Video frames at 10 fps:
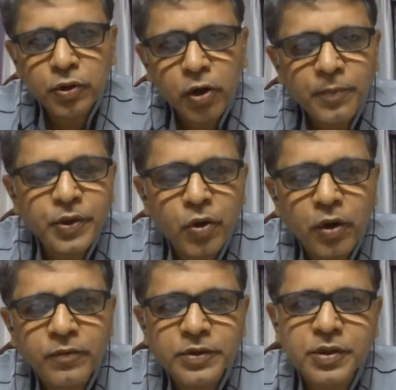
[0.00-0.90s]
drop in
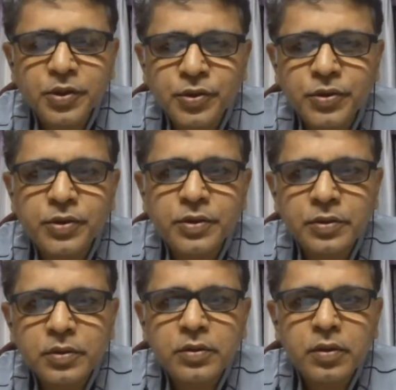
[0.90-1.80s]

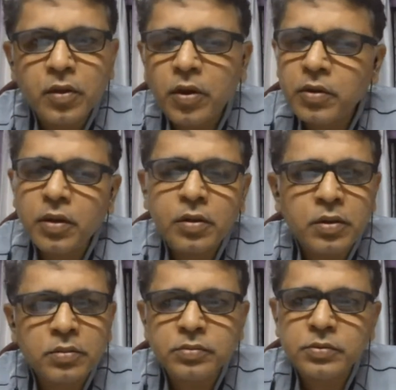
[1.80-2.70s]
conversations,
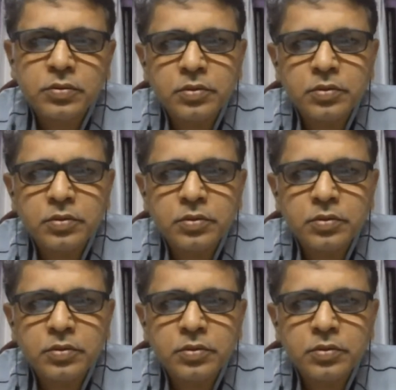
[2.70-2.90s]
or